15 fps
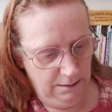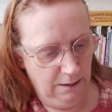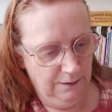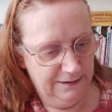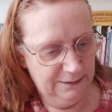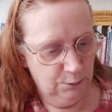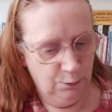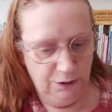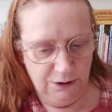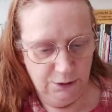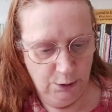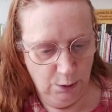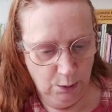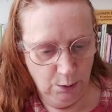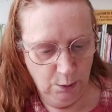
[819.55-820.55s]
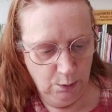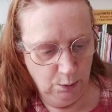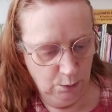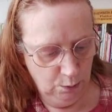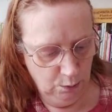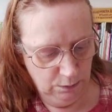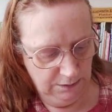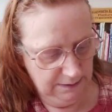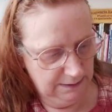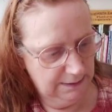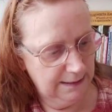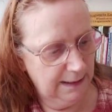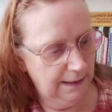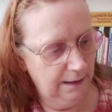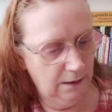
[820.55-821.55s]
oh, that's all your tools
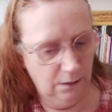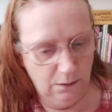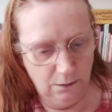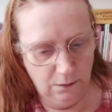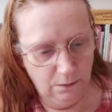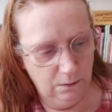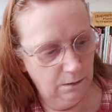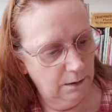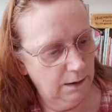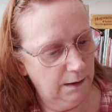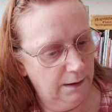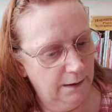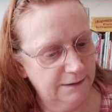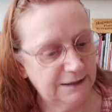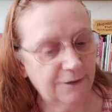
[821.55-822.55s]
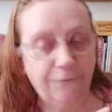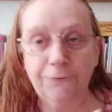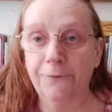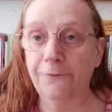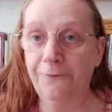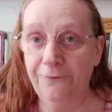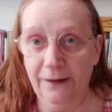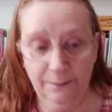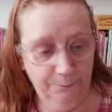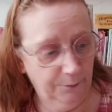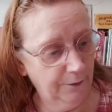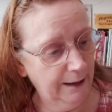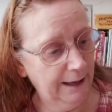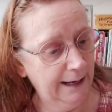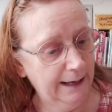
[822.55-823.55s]
still, different
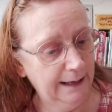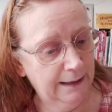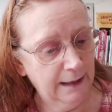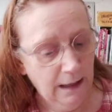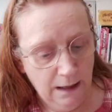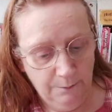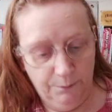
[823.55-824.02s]
fabric,